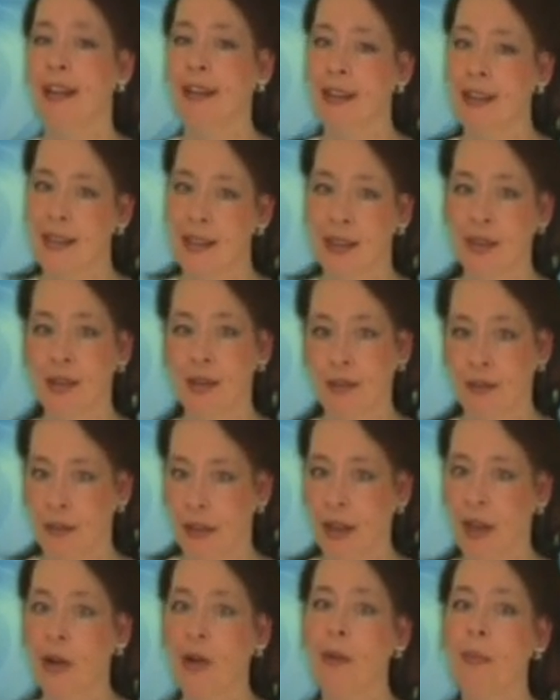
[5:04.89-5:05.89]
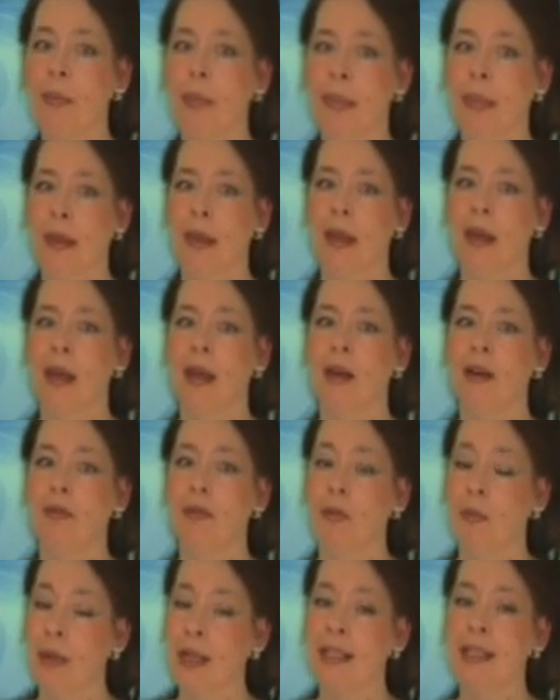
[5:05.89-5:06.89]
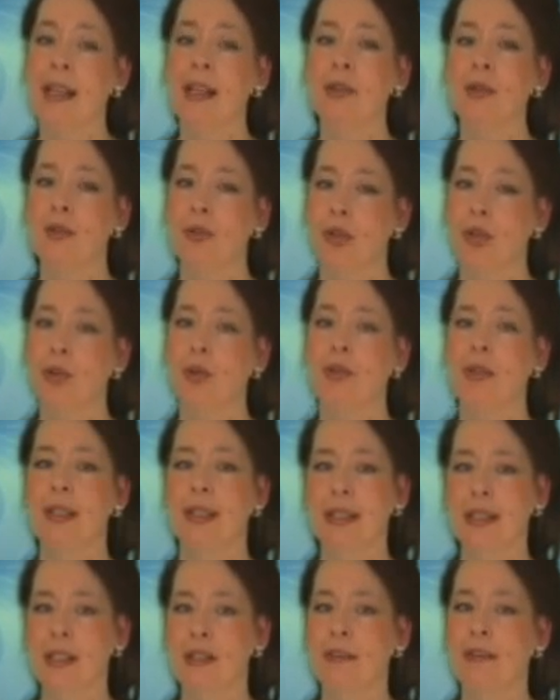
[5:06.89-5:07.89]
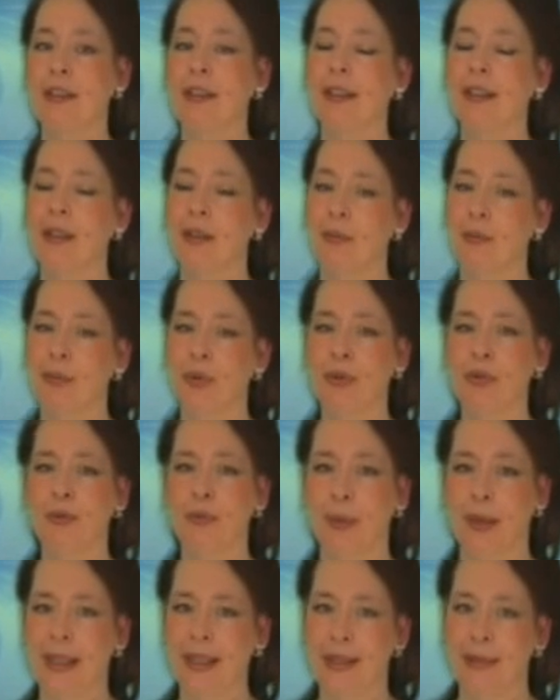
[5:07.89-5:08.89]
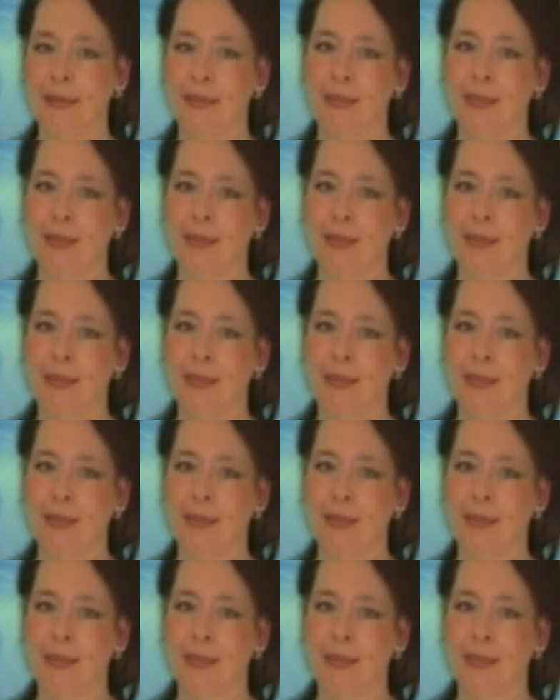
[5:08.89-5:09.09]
Alexander Venko, for my son to show significant improvement.